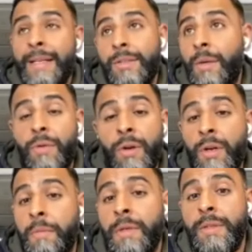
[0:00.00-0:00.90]
I didn't start
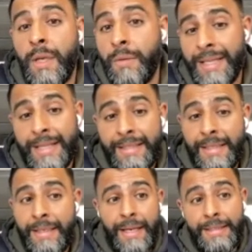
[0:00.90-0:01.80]
programming until I was
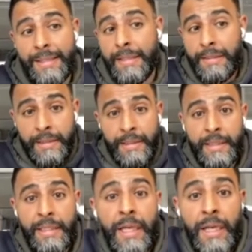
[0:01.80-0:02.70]
18, 19.
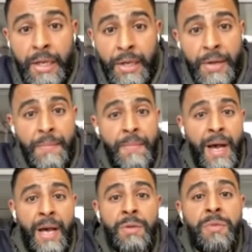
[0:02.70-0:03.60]

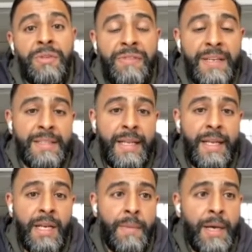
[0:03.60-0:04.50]
I was more
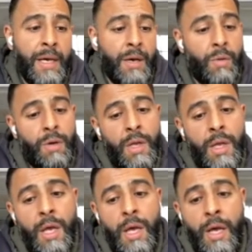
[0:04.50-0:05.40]
fascinated about
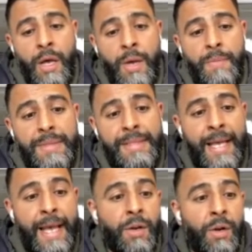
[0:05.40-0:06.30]

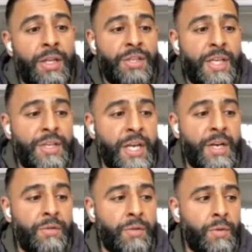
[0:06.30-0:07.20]
technology in
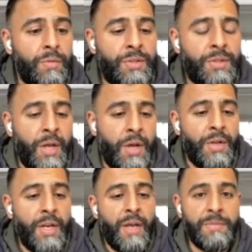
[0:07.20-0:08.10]
general. So,
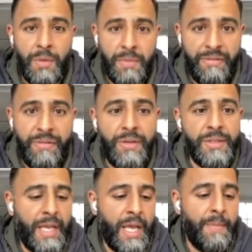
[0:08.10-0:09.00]
as mobile
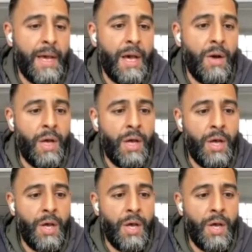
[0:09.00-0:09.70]
phones came out,